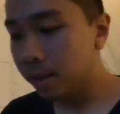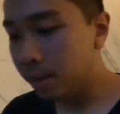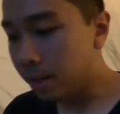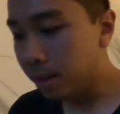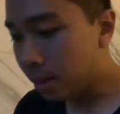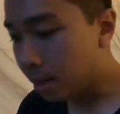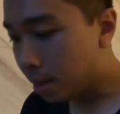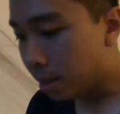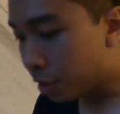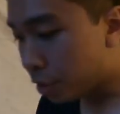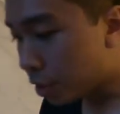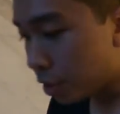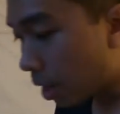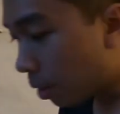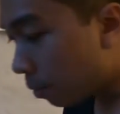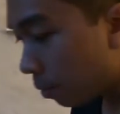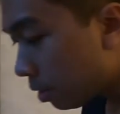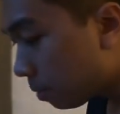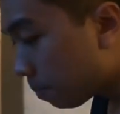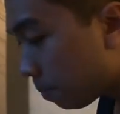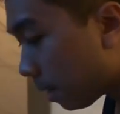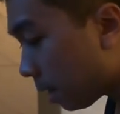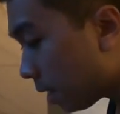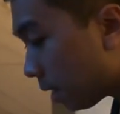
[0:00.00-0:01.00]
the uh,
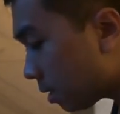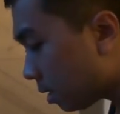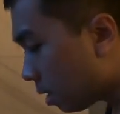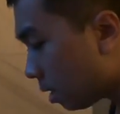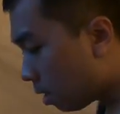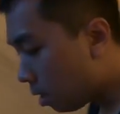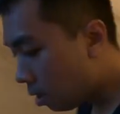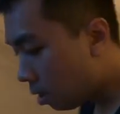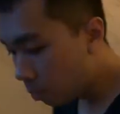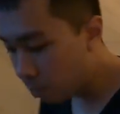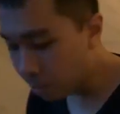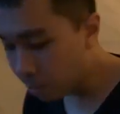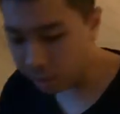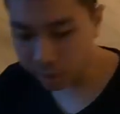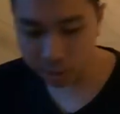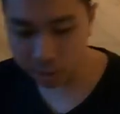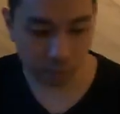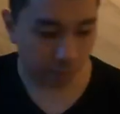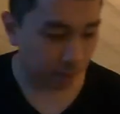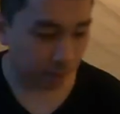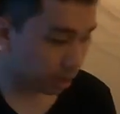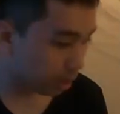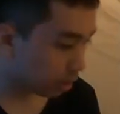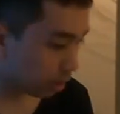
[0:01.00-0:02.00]
shower space, which is
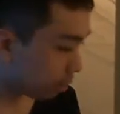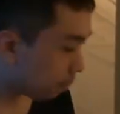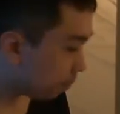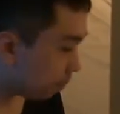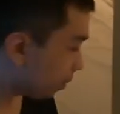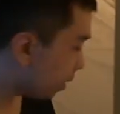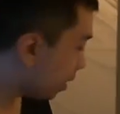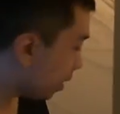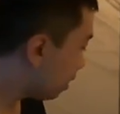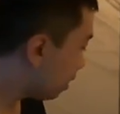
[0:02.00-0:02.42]
over here.